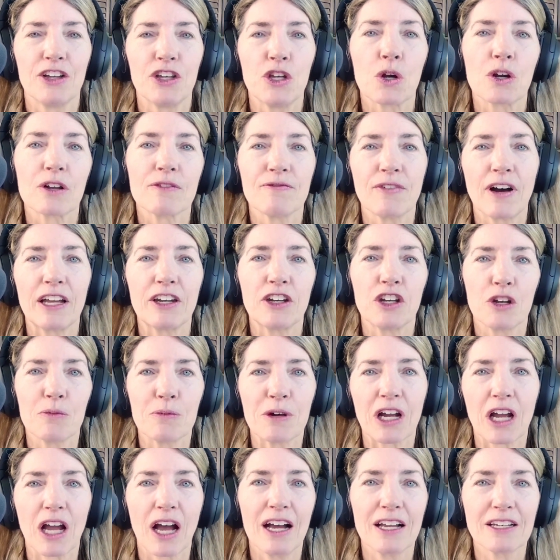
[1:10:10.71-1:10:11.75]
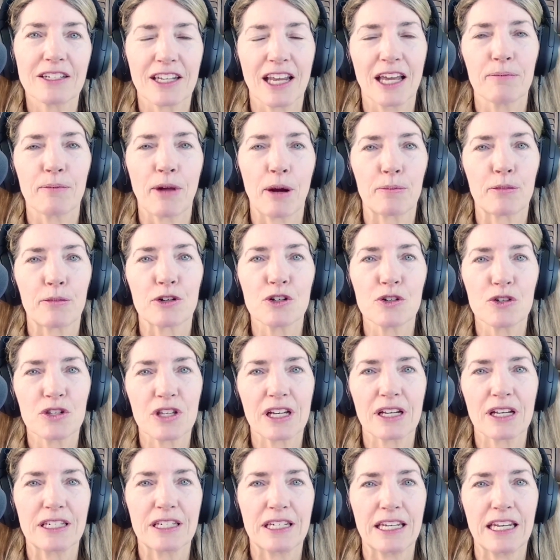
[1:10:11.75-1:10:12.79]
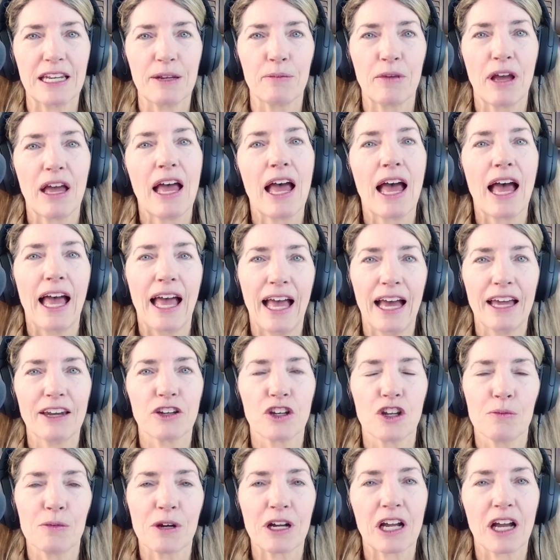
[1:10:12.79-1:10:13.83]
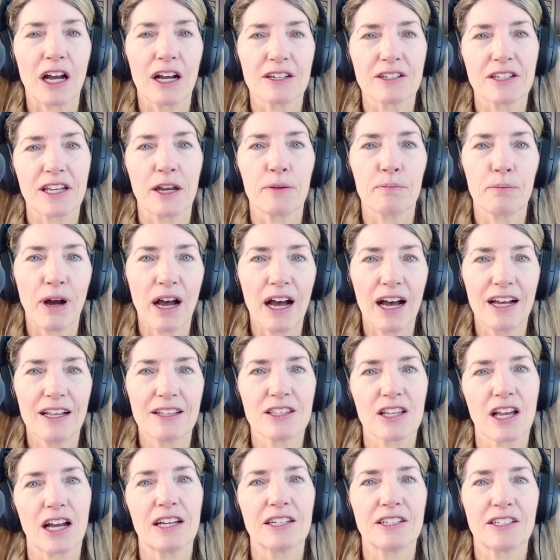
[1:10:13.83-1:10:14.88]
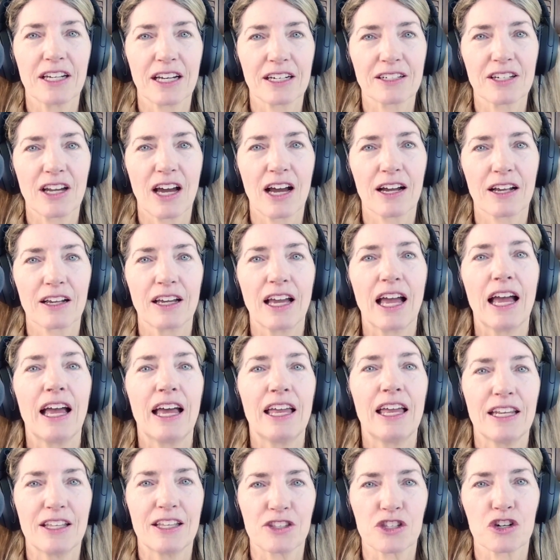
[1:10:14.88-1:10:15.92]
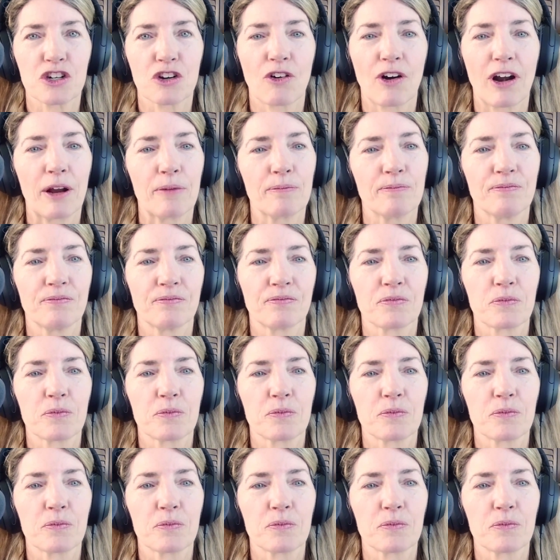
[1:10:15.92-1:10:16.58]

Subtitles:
You can find Human Content, my producing team, at Human Content Pods on TikTok and Instagram.